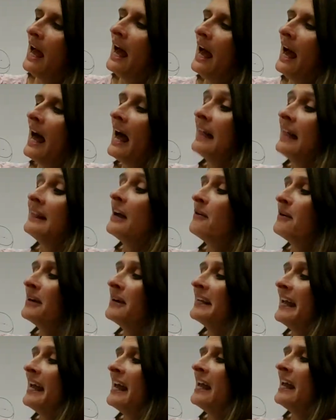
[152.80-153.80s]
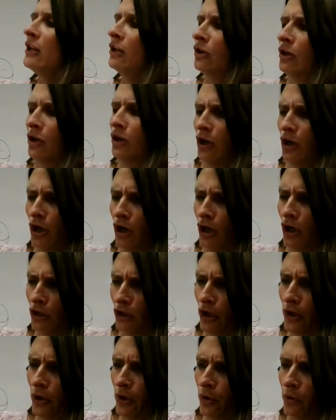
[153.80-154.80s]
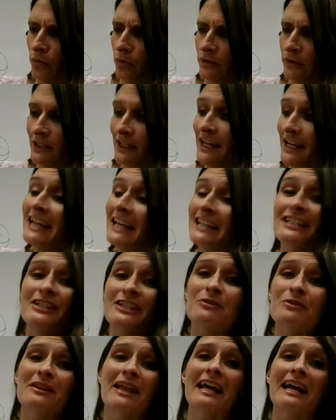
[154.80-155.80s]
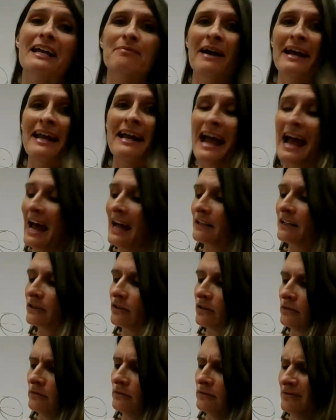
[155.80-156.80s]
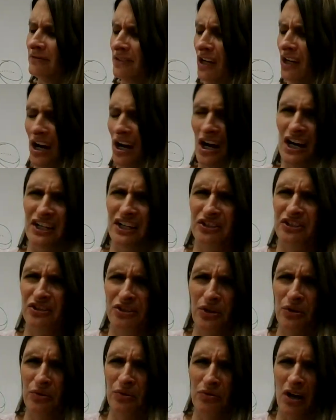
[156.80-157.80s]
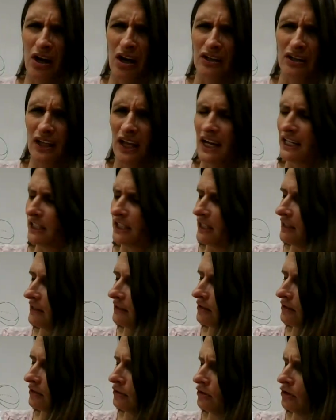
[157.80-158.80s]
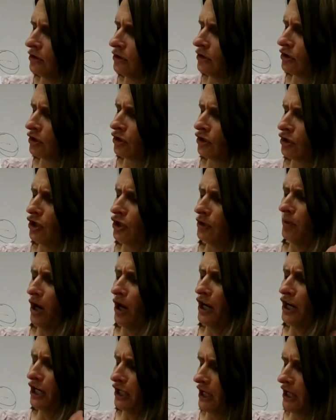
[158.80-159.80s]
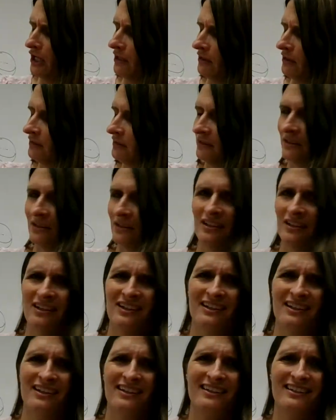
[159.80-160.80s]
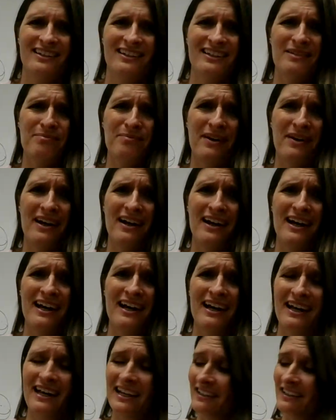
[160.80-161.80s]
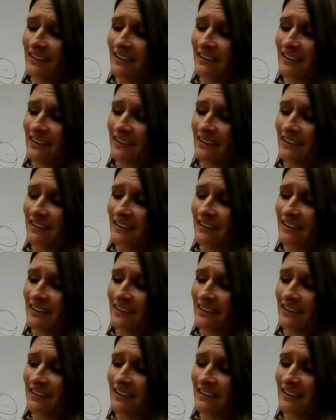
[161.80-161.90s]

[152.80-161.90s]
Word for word: Hello again. Hello. Do you like my hat? I do not like it. Goodbye again. Goodbye.